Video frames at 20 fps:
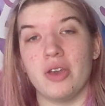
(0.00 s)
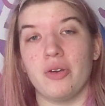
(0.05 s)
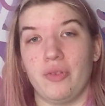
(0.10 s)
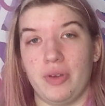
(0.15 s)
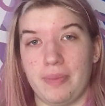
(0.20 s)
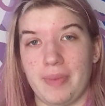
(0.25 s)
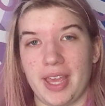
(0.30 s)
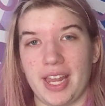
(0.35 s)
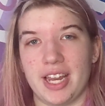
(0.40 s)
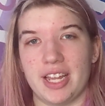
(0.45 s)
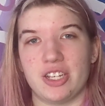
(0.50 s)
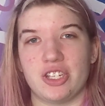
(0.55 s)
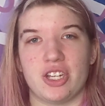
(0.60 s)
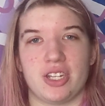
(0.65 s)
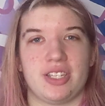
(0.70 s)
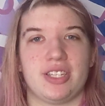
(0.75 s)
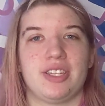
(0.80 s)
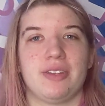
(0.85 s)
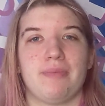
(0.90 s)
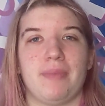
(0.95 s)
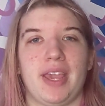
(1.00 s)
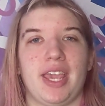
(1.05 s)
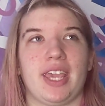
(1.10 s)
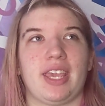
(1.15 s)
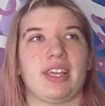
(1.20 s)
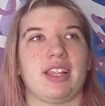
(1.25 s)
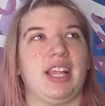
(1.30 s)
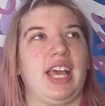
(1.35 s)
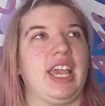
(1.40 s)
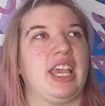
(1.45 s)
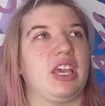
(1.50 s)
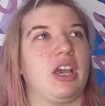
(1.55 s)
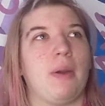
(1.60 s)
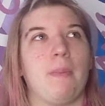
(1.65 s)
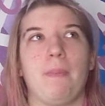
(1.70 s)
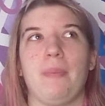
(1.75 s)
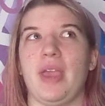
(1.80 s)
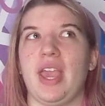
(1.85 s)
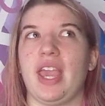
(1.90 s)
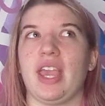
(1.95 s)
We made it just to make like a
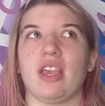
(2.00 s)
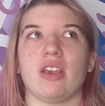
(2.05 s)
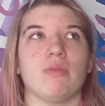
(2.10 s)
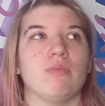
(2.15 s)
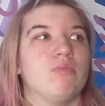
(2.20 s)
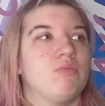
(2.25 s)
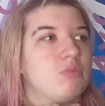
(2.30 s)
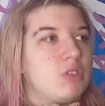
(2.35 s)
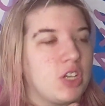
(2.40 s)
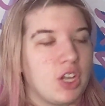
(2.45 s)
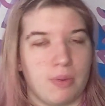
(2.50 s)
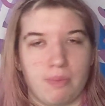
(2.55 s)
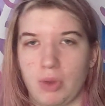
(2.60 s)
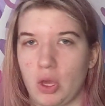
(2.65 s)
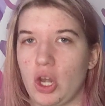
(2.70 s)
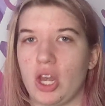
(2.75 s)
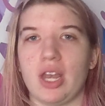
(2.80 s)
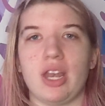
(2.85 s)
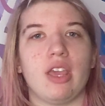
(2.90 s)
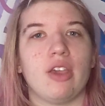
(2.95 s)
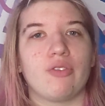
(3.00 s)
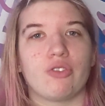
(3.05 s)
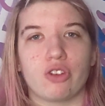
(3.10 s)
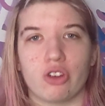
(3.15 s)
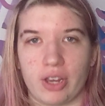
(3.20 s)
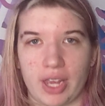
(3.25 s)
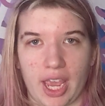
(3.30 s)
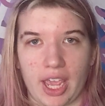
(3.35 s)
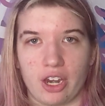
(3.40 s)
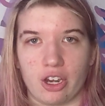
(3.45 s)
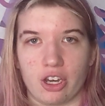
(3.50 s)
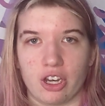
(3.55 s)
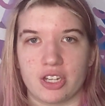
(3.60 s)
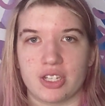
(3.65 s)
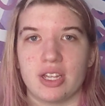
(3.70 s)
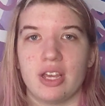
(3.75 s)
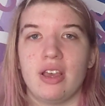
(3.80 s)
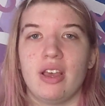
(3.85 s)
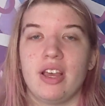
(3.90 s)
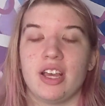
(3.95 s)
big community of
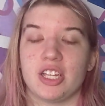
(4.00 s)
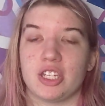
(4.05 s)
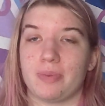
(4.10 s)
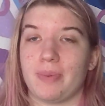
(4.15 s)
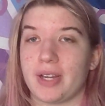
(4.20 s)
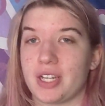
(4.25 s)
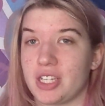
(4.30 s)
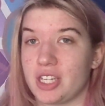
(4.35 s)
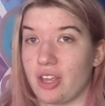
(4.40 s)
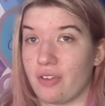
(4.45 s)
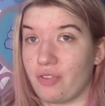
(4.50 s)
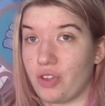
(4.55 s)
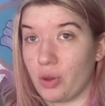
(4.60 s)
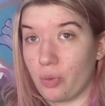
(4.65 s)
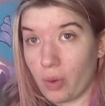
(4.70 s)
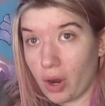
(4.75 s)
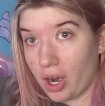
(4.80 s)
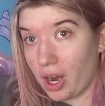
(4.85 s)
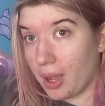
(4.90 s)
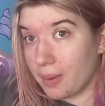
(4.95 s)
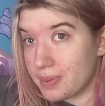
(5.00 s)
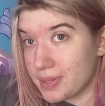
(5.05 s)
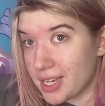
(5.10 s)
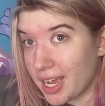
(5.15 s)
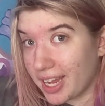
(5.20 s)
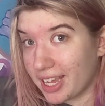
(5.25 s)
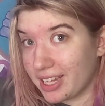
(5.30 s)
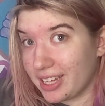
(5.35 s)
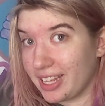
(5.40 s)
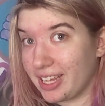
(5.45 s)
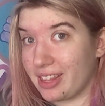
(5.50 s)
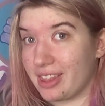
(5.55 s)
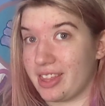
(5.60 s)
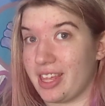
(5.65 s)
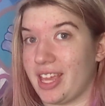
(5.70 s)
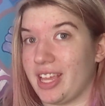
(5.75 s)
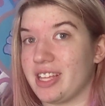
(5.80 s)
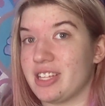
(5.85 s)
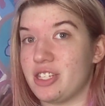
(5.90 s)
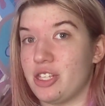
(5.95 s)
creators, especially if you are upcycling
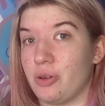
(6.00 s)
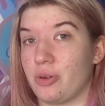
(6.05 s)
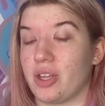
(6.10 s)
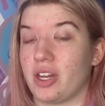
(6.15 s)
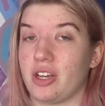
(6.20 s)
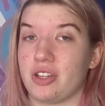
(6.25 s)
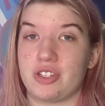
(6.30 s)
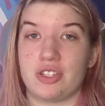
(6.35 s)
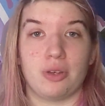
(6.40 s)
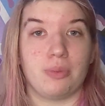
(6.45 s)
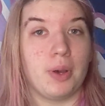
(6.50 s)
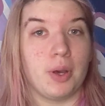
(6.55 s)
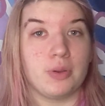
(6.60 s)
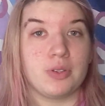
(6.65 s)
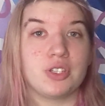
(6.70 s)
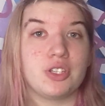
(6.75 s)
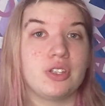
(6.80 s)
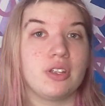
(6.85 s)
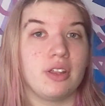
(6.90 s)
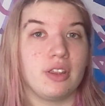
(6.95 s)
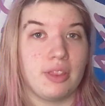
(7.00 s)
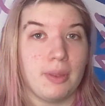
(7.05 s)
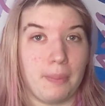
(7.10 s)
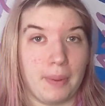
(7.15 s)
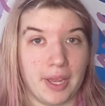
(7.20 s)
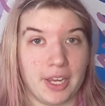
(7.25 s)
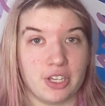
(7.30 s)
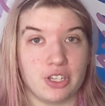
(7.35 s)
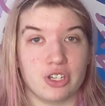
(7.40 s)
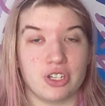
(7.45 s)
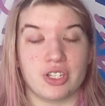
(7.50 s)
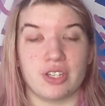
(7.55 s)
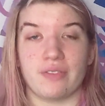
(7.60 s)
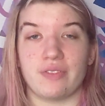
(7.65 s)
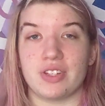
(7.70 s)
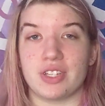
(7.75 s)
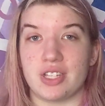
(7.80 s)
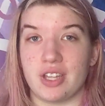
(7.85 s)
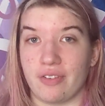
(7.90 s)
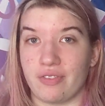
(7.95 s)
things. You can also post the pictures of
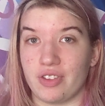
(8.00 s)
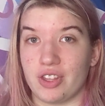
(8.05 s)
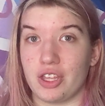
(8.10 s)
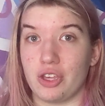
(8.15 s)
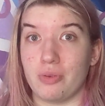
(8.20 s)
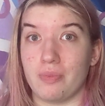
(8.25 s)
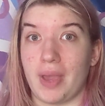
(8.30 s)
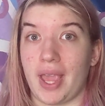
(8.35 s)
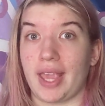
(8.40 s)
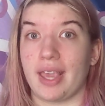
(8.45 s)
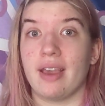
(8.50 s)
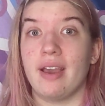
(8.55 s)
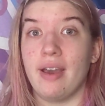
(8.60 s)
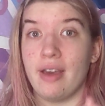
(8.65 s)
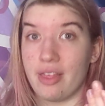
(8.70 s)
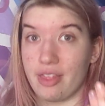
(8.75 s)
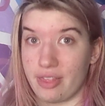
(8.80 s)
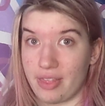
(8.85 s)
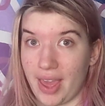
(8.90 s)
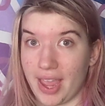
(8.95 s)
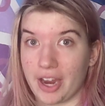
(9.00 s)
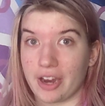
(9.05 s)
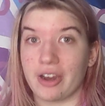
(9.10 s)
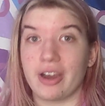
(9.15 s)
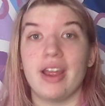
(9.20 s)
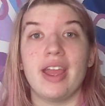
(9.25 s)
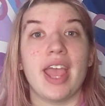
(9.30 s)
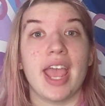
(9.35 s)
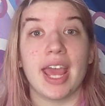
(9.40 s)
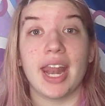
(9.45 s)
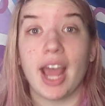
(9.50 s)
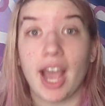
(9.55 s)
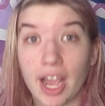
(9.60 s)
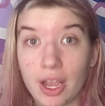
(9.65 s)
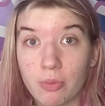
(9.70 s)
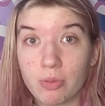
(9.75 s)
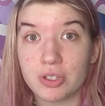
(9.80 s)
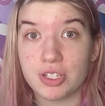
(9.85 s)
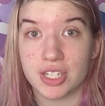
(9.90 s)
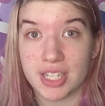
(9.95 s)
the stuff that you make there, and
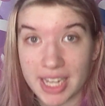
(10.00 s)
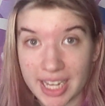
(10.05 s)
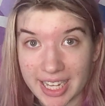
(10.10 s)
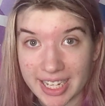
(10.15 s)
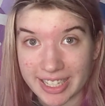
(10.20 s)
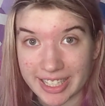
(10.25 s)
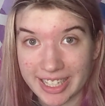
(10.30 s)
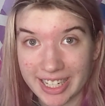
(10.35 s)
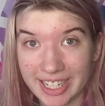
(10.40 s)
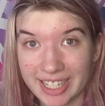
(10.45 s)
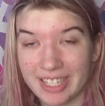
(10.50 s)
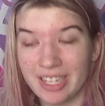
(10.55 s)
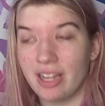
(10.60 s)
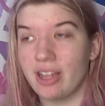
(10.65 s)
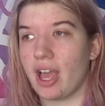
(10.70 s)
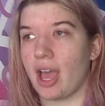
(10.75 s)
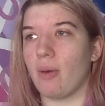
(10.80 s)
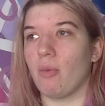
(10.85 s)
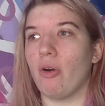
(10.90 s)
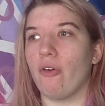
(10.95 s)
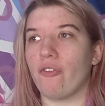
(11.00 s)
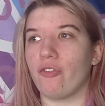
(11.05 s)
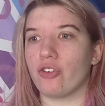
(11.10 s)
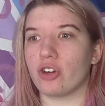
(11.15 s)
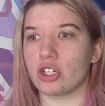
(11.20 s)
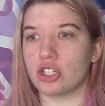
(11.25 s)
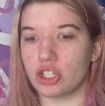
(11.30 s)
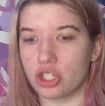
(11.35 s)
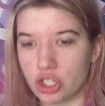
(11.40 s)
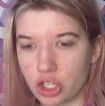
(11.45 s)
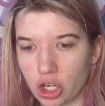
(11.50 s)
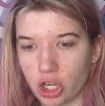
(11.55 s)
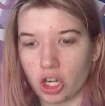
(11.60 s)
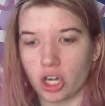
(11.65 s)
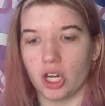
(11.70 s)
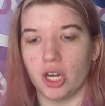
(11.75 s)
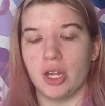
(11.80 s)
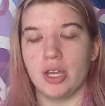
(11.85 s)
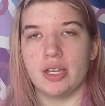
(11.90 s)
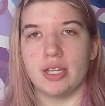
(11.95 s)
I will see it. I will for
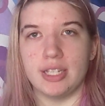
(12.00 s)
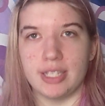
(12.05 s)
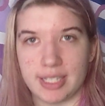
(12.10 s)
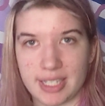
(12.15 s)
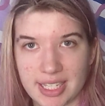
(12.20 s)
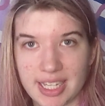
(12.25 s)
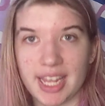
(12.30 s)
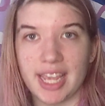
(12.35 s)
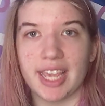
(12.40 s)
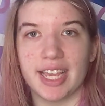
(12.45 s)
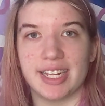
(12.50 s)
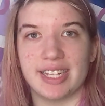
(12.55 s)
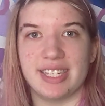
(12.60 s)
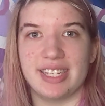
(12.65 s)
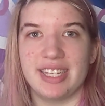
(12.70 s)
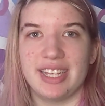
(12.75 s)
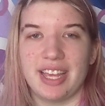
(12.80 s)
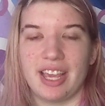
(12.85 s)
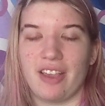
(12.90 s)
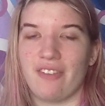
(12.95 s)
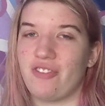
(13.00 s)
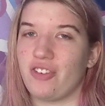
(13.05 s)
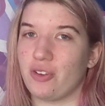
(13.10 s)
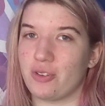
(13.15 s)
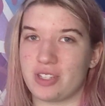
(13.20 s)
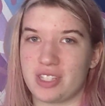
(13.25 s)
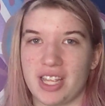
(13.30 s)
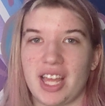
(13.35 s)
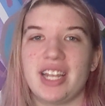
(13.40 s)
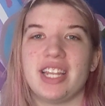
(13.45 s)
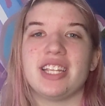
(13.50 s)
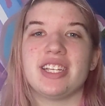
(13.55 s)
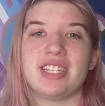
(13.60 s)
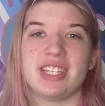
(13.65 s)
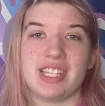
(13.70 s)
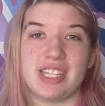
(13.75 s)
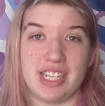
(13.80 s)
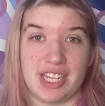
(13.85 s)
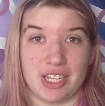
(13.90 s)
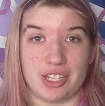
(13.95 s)
sure see it if you send it
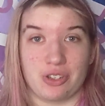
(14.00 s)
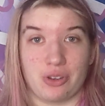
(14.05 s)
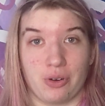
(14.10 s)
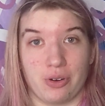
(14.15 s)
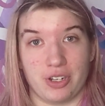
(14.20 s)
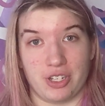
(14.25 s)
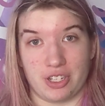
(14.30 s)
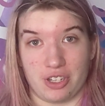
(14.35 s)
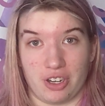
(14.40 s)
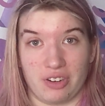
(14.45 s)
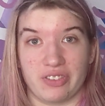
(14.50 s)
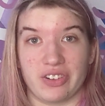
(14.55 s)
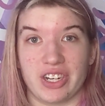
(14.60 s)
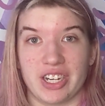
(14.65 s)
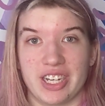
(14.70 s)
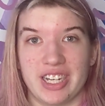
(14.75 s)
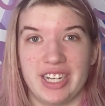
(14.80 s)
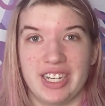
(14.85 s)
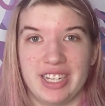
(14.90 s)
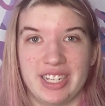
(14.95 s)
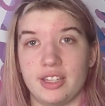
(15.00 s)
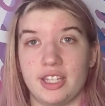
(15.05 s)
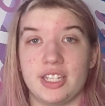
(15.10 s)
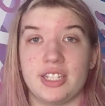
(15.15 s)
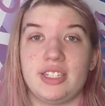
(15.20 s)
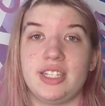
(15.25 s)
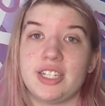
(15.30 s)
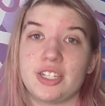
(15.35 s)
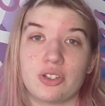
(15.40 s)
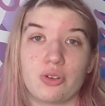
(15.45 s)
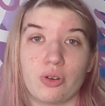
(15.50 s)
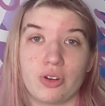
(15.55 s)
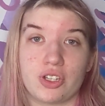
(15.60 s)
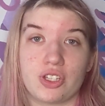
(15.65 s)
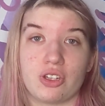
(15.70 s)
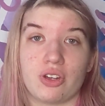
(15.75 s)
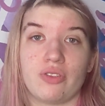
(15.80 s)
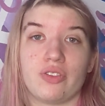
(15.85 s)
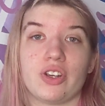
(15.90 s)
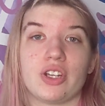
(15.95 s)
to the Discord server. The Discord
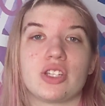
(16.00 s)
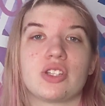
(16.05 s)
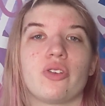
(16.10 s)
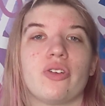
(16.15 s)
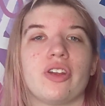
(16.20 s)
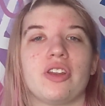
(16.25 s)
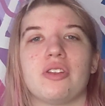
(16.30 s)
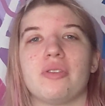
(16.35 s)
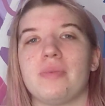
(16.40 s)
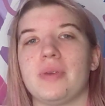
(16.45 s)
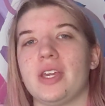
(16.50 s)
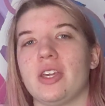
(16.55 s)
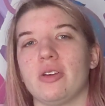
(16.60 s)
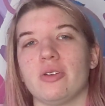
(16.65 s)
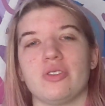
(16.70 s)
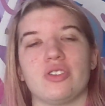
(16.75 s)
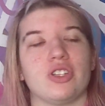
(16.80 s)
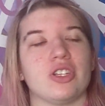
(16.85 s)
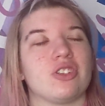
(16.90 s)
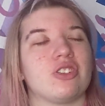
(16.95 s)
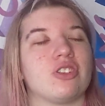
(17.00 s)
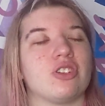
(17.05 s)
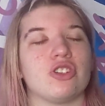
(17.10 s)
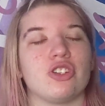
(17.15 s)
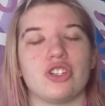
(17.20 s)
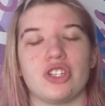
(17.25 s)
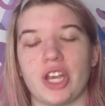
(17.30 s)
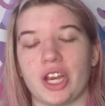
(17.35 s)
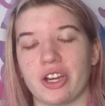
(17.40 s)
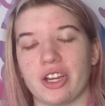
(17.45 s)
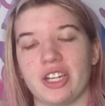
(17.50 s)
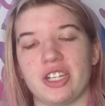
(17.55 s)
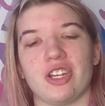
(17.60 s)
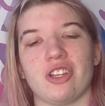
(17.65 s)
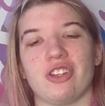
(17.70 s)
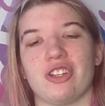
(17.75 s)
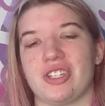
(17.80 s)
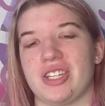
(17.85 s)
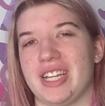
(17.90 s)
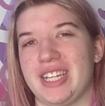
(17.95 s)
server is going to be used just to share each
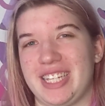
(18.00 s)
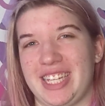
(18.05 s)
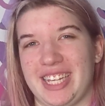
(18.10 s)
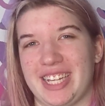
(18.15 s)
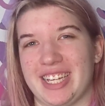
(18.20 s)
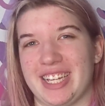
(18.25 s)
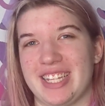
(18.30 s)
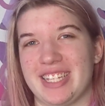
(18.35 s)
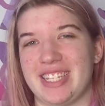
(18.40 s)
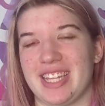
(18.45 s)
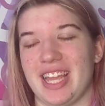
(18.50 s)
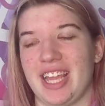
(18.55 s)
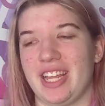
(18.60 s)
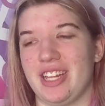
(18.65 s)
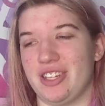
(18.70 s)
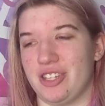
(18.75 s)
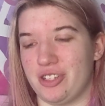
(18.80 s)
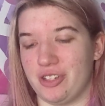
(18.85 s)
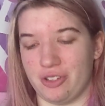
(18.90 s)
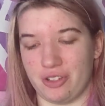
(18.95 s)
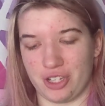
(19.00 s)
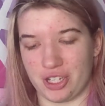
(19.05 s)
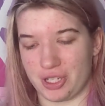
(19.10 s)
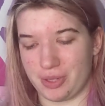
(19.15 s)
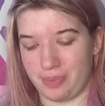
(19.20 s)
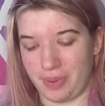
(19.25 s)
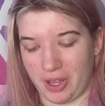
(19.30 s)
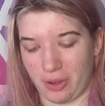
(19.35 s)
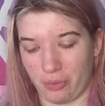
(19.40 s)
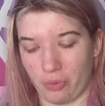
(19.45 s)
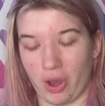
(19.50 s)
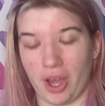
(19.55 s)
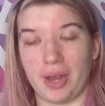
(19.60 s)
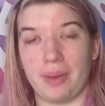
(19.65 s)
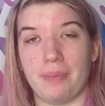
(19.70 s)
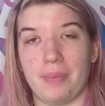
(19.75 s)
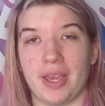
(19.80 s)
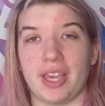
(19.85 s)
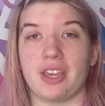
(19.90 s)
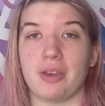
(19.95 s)
other's ideas and to just be
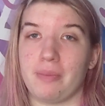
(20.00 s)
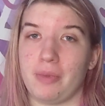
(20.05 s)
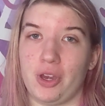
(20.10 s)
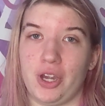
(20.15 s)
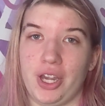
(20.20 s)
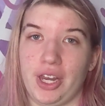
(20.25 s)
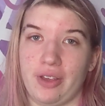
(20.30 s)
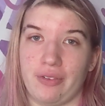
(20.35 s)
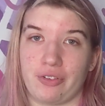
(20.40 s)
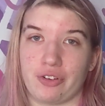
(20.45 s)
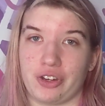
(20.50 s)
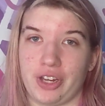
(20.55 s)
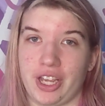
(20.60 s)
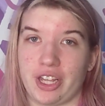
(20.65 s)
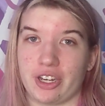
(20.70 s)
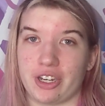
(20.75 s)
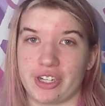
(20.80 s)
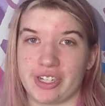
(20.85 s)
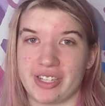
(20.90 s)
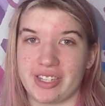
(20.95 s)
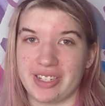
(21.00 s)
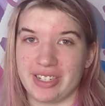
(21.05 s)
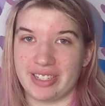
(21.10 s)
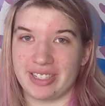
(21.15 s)
one big community of creators.